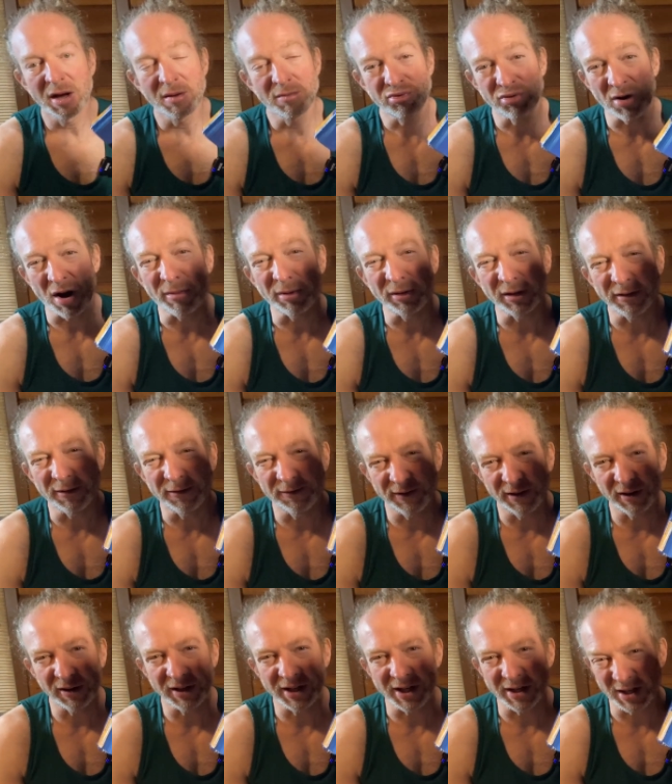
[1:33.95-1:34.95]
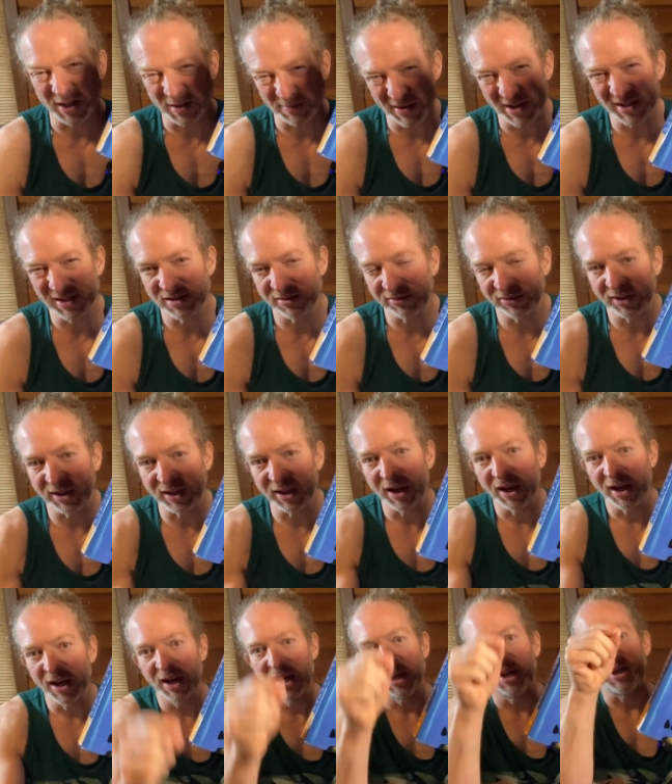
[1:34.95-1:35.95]
probably fairly inexpensively
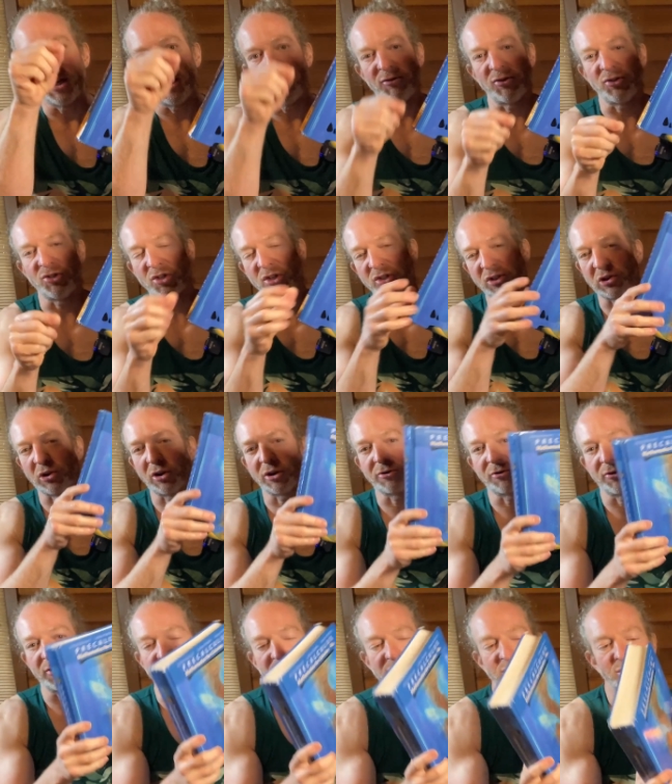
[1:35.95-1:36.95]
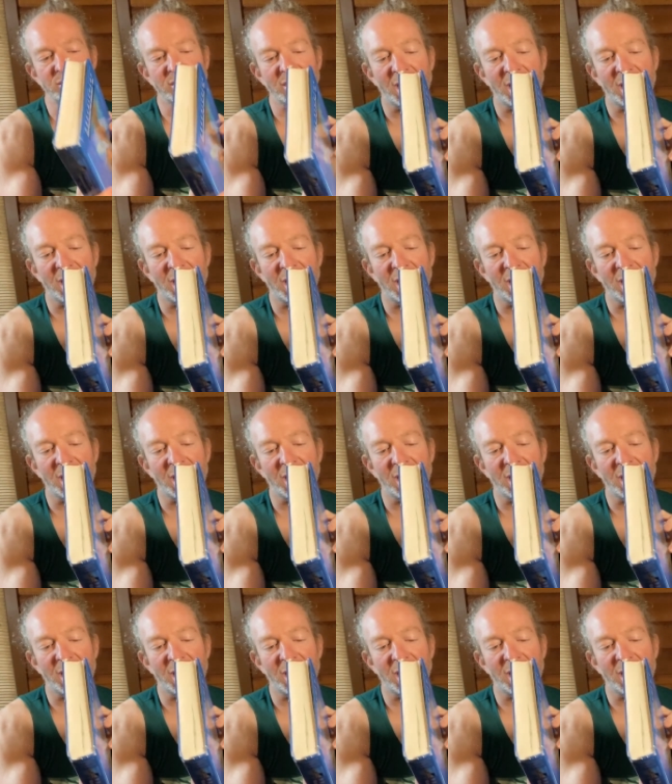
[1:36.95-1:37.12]
if you just looked for used